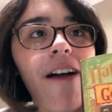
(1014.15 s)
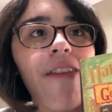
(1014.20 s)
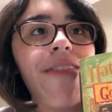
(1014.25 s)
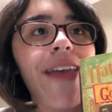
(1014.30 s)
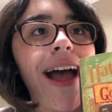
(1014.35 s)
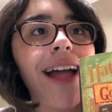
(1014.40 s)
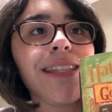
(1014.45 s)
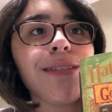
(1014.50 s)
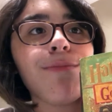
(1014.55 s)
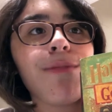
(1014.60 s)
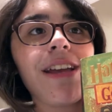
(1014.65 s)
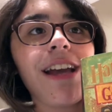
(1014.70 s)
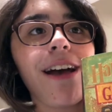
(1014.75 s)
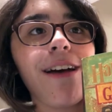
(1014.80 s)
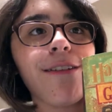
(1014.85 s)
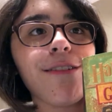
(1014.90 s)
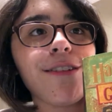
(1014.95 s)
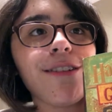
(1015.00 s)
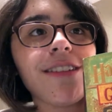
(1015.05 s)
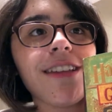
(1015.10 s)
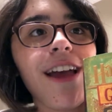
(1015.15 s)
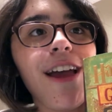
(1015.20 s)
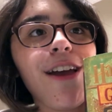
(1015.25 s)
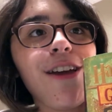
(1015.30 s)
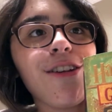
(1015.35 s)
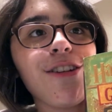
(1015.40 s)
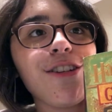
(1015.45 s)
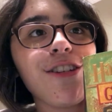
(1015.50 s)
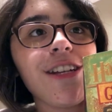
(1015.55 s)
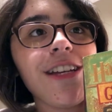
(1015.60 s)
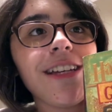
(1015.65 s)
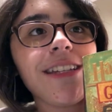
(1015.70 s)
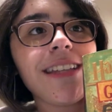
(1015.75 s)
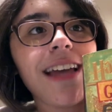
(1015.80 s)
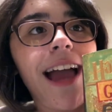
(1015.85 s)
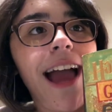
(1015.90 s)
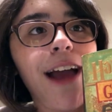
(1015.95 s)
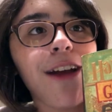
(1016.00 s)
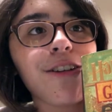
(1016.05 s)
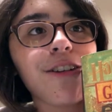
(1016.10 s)
and that's because she is
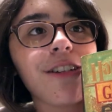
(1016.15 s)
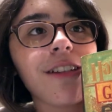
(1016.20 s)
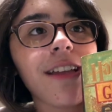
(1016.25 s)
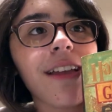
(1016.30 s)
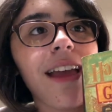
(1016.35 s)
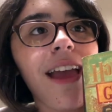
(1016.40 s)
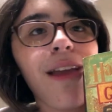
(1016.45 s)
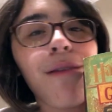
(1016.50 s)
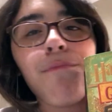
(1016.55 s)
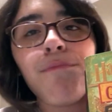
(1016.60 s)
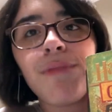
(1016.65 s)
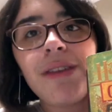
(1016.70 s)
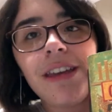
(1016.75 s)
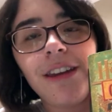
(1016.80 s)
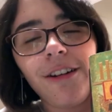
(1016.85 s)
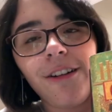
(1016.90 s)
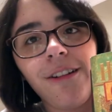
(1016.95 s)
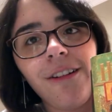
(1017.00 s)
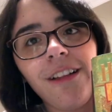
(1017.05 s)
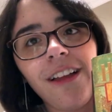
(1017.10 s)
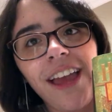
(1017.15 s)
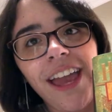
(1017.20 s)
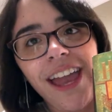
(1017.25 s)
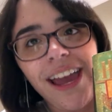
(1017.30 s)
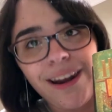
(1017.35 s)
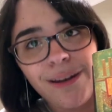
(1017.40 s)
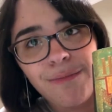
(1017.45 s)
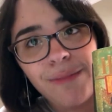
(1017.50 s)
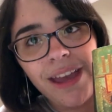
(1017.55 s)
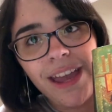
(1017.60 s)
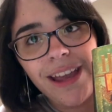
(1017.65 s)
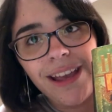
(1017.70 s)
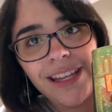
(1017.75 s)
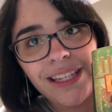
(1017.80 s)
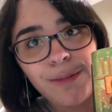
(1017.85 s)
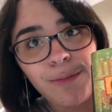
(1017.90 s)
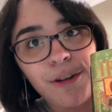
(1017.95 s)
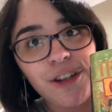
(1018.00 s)
actually a beetle animagus,